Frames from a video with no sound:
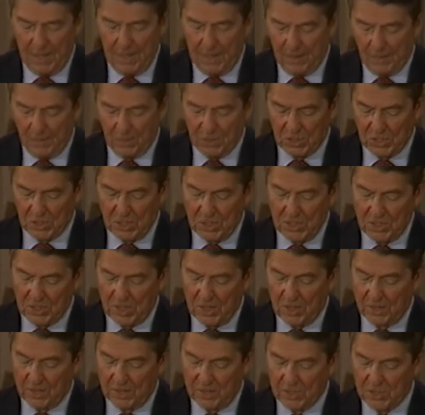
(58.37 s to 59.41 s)
and who seize
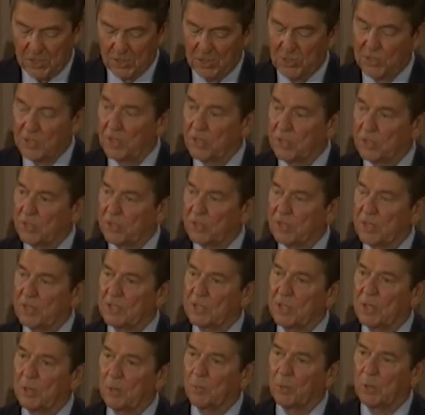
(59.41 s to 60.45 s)
our innocent citizens
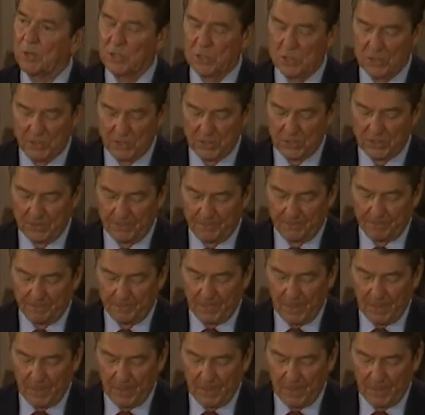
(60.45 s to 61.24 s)
as their prisoners.